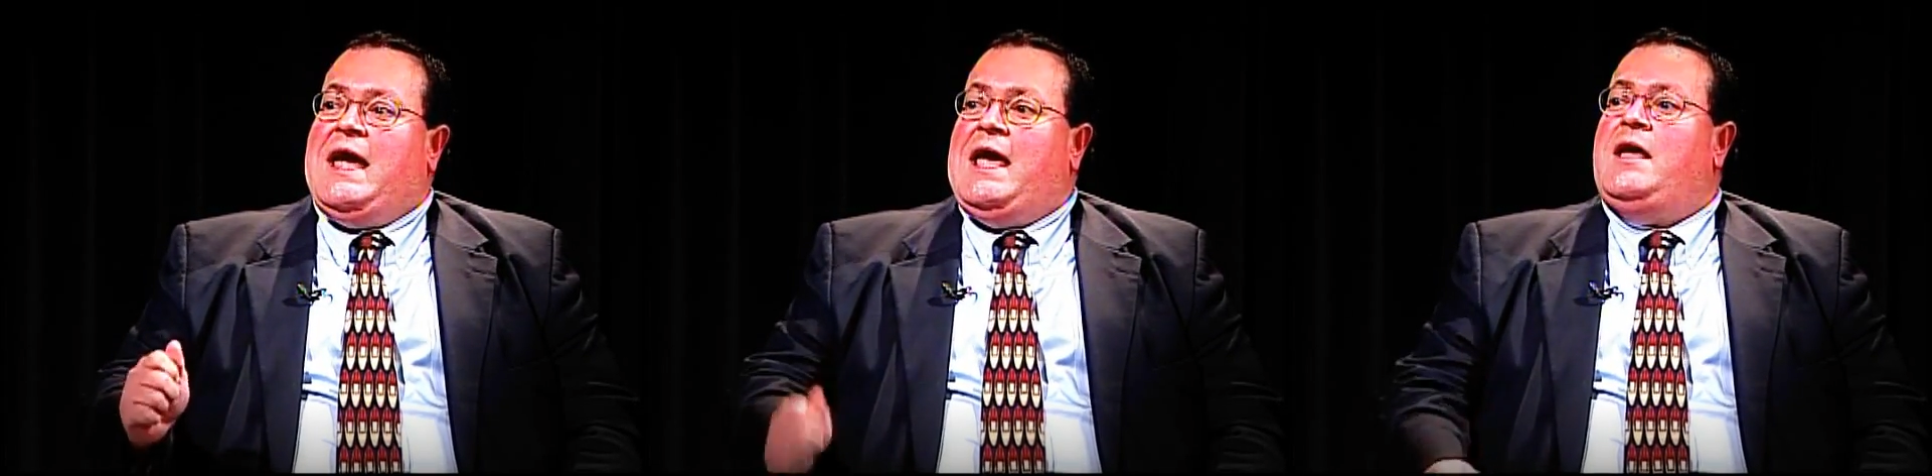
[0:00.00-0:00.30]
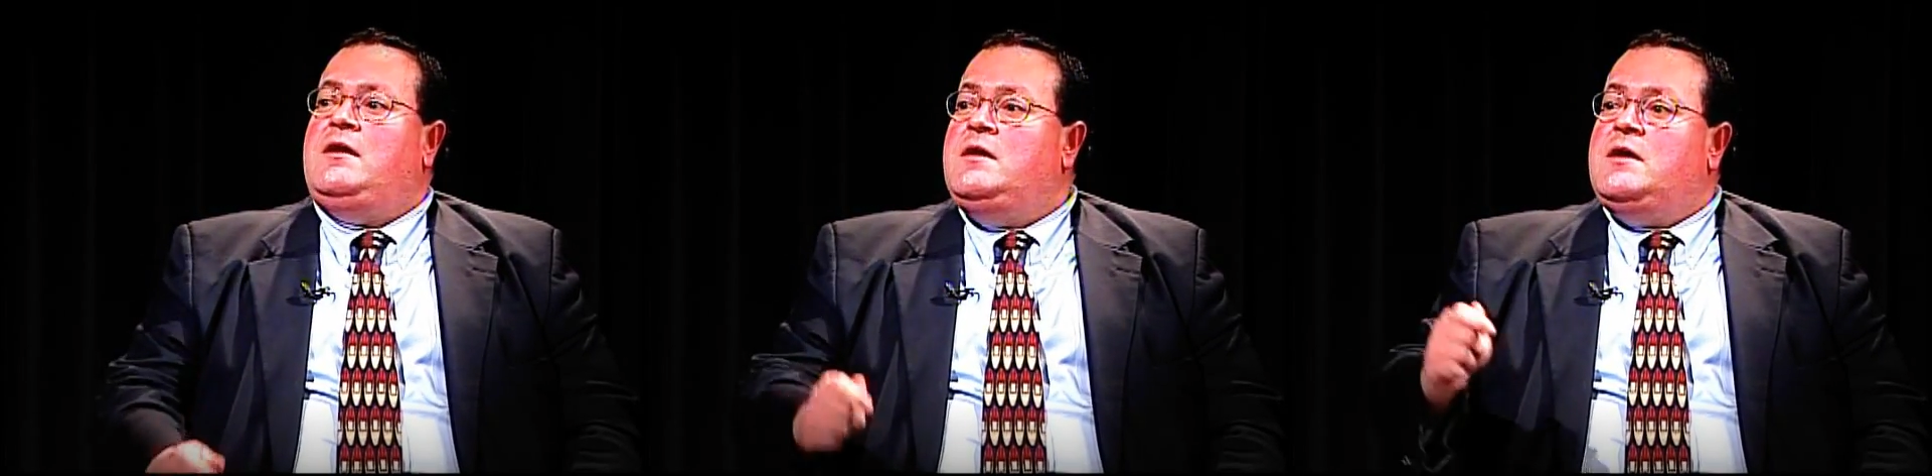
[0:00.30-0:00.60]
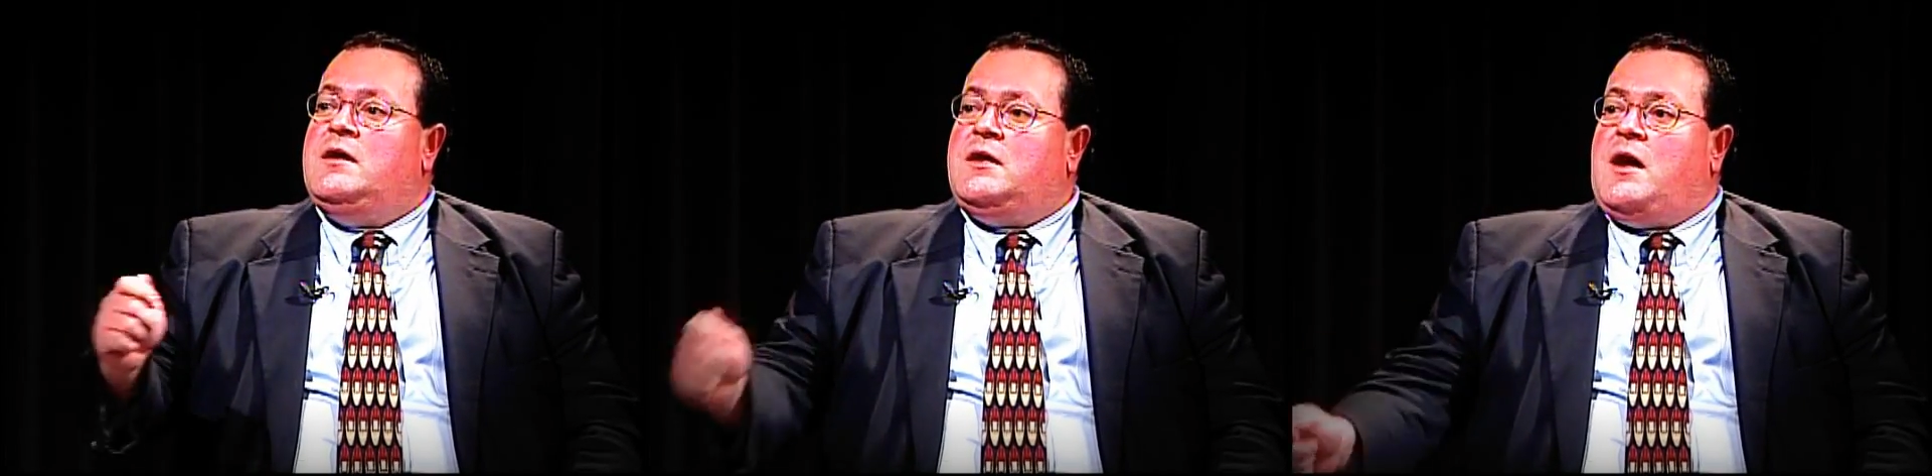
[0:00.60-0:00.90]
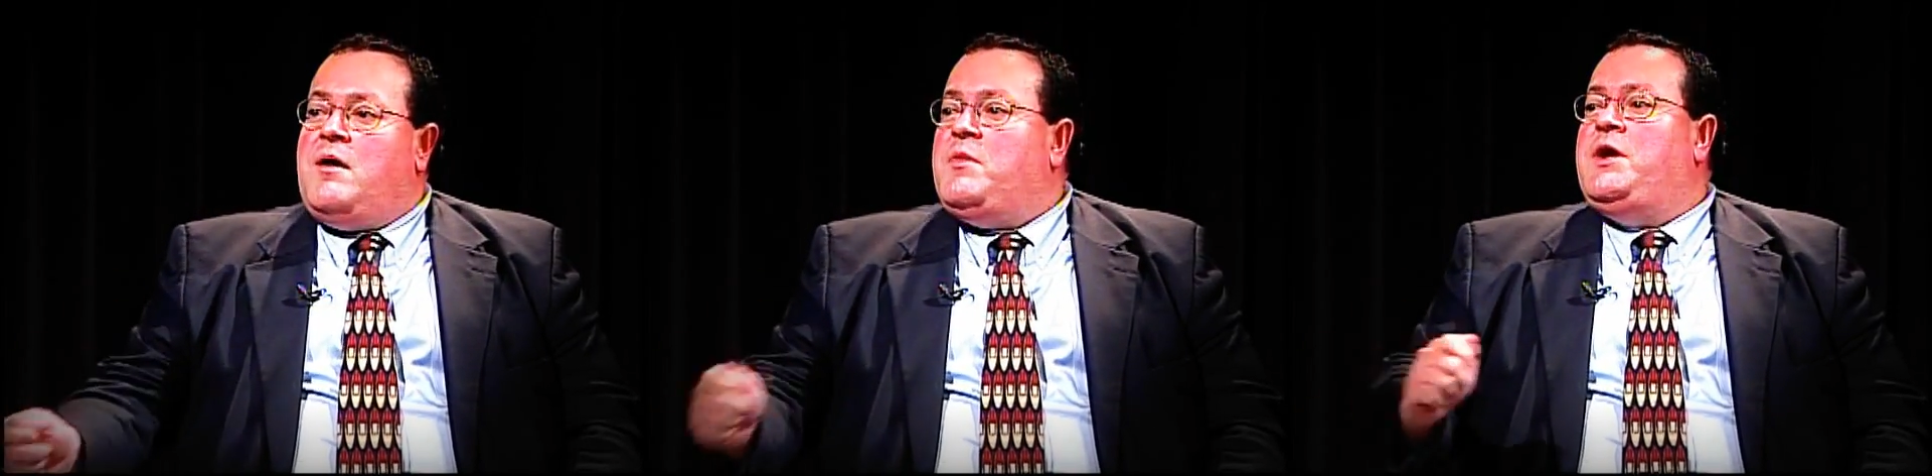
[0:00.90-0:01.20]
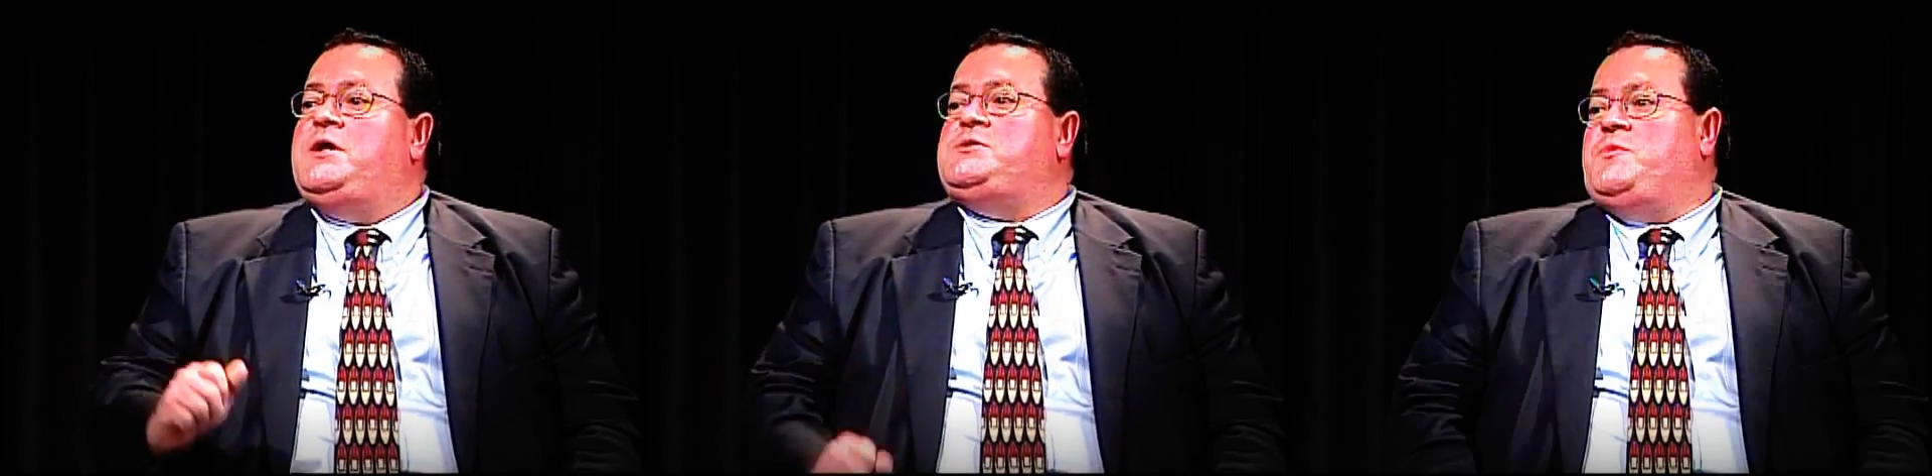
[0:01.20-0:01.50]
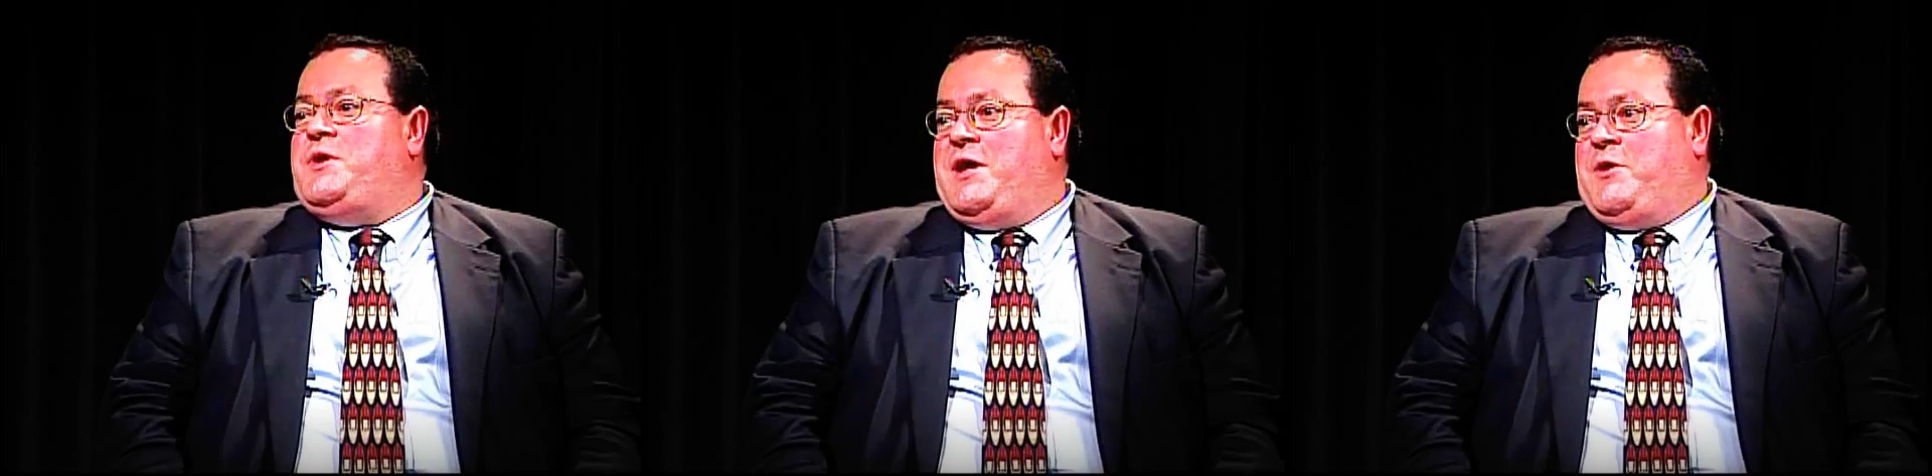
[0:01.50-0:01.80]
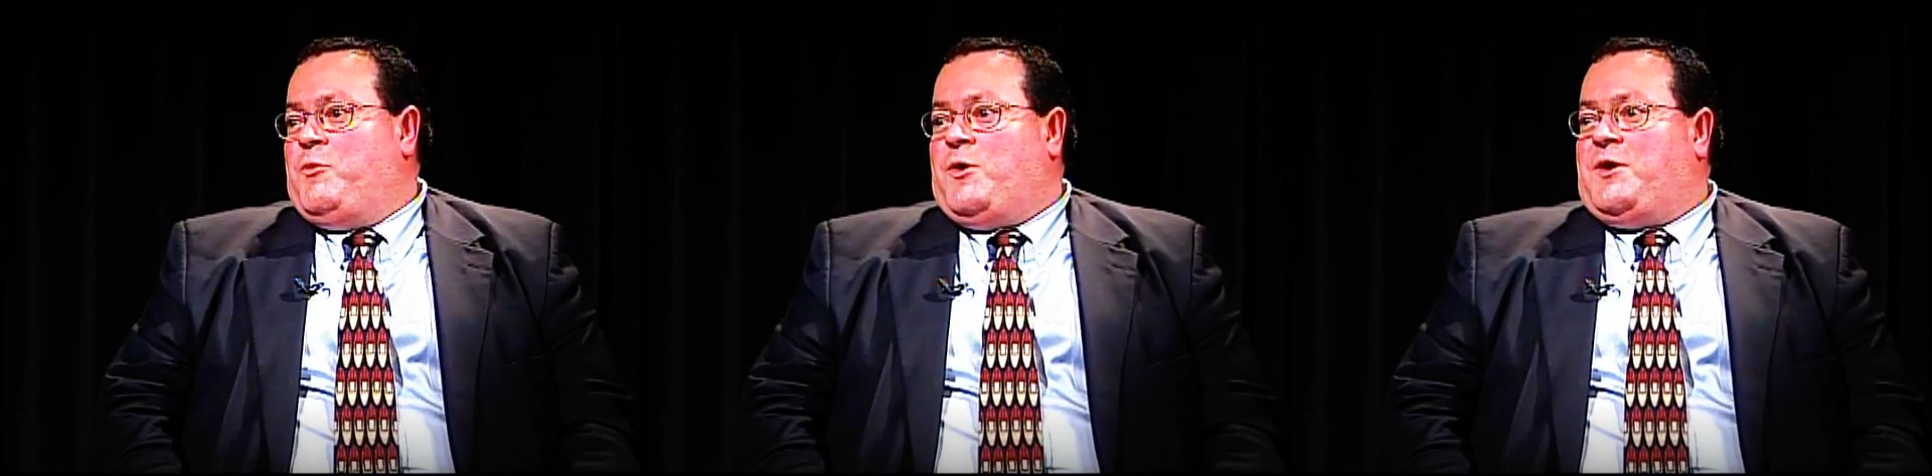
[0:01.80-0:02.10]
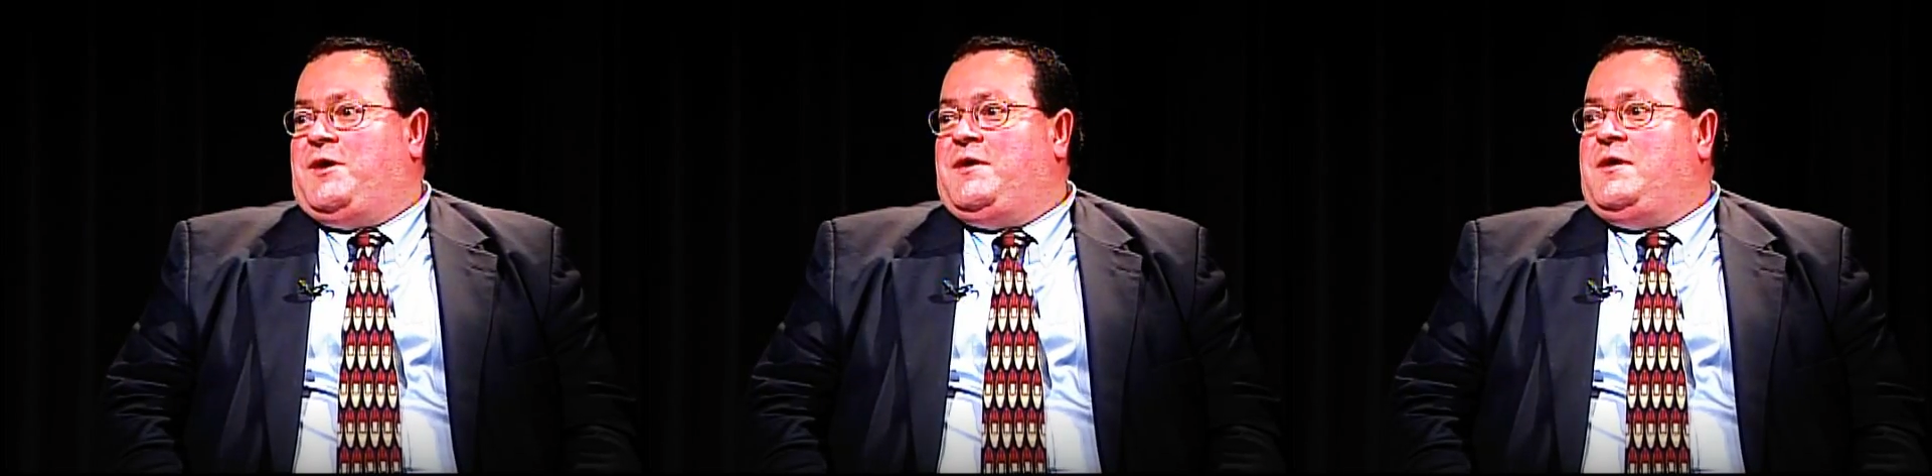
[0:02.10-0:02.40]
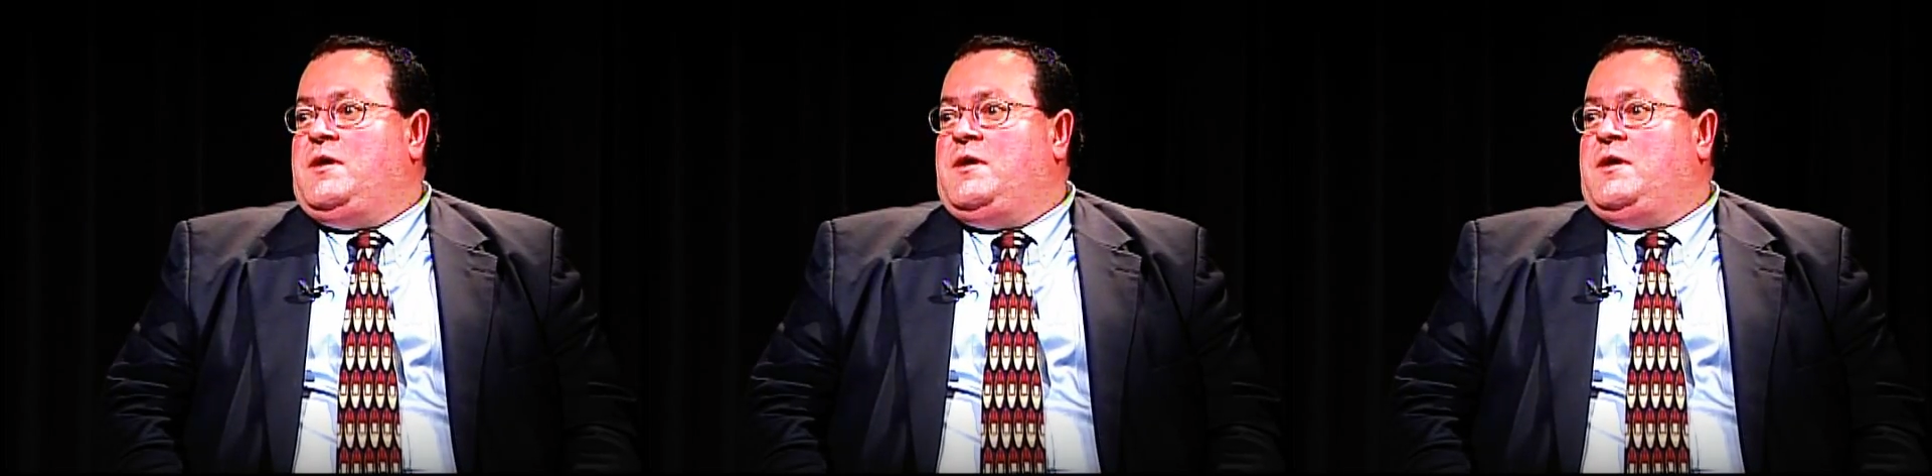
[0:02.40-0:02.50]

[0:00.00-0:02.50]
and combination with networking.